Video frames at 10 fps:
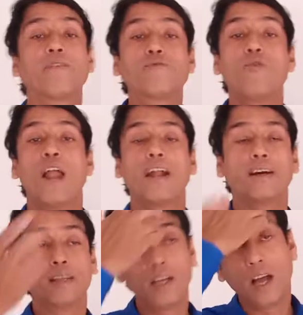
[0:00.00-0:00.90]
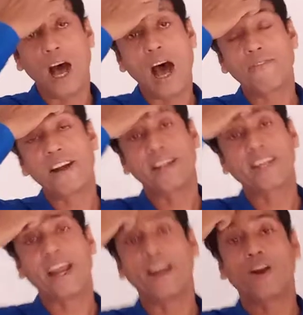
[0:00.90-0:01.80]
and full adder. Half
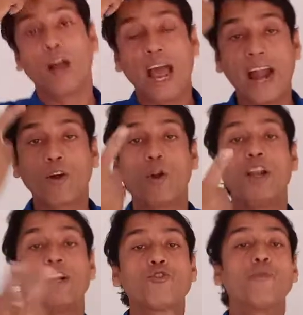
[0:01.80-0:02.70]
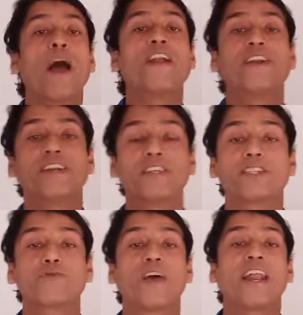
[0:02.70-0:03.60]
adder can add only 2 binary
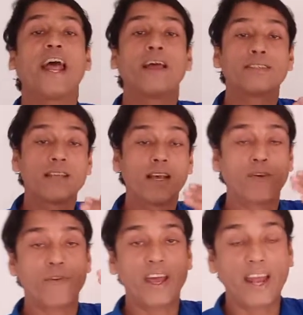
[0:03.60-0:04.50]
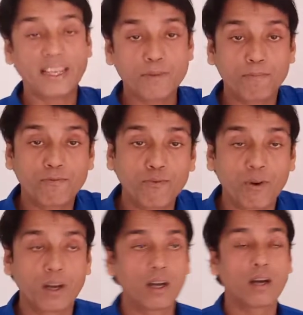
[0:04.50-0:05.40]
digits, whereas
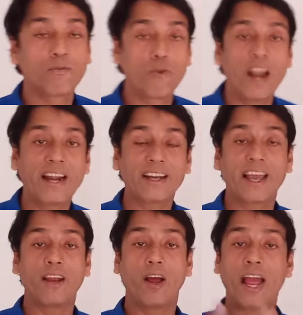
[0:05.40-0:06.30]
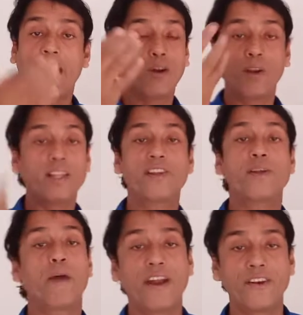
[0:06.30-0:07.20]
full adder can add only
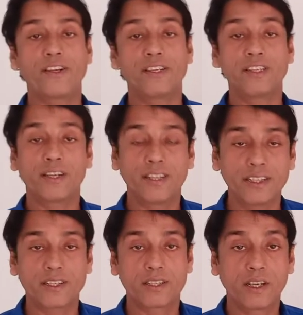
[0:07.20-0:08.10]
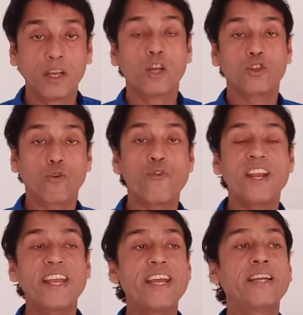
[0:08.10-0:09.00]
3 binary digits. So we
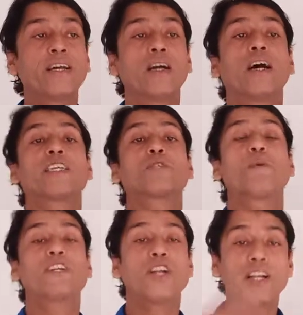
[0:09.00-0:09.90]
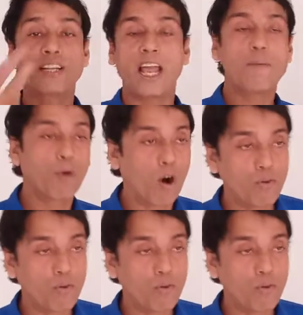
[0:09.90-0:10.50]
need a special type